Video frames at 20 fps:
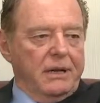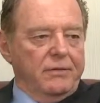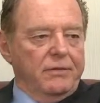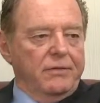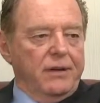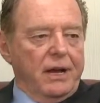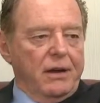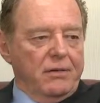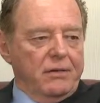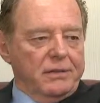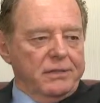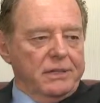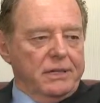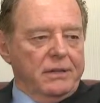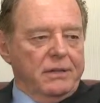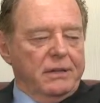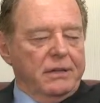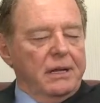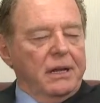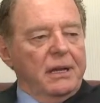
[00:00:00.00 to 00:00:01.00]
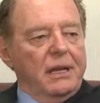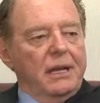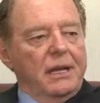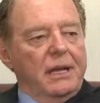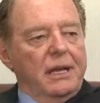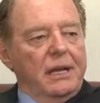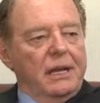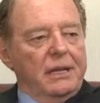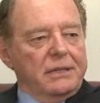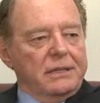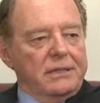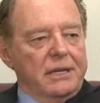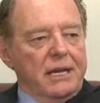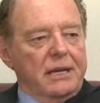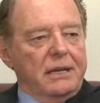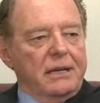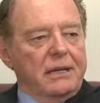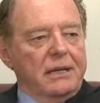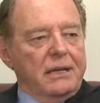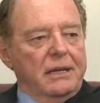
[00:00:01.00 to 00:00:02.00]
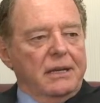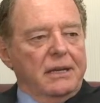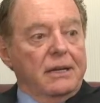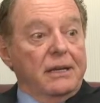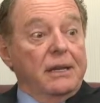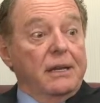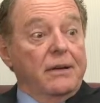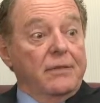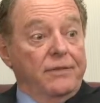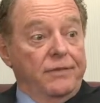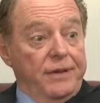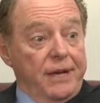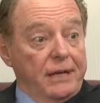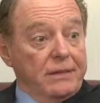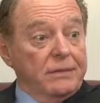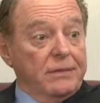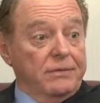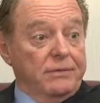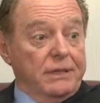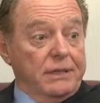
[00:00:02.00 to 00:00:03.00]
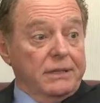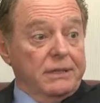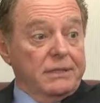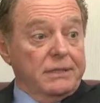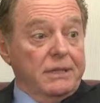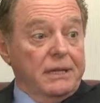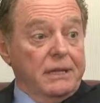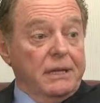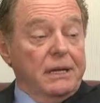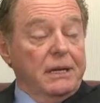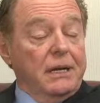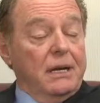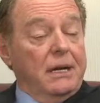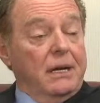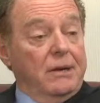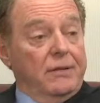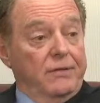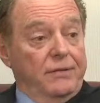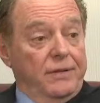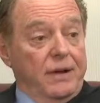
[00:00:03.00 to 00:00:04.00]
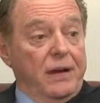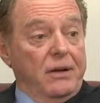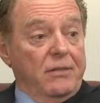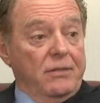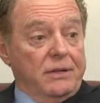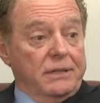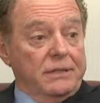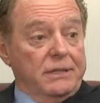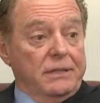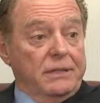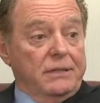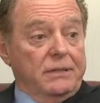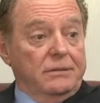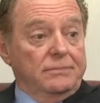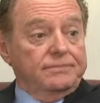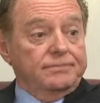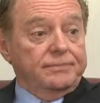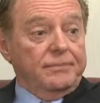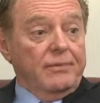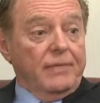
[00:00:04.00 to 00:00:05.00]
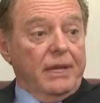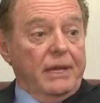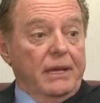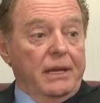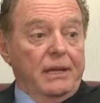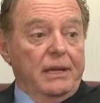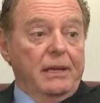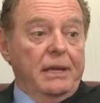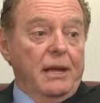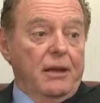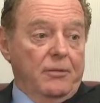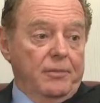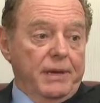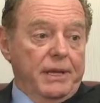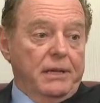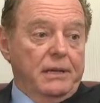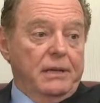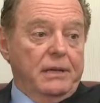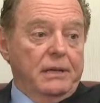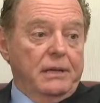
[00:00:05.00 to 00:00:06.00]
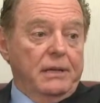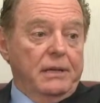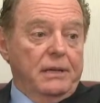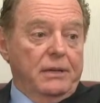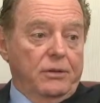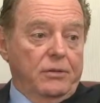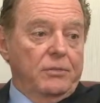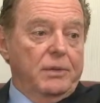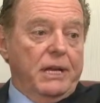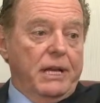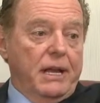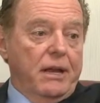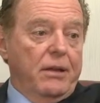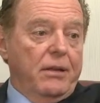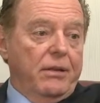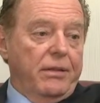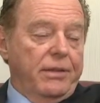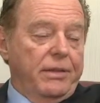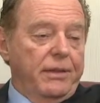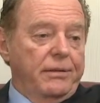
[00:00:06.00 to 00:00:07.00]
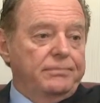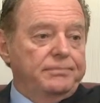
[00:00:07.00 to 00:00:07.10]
of ViraSil, and secondly, the effectiveness of ViraSil in helping human health.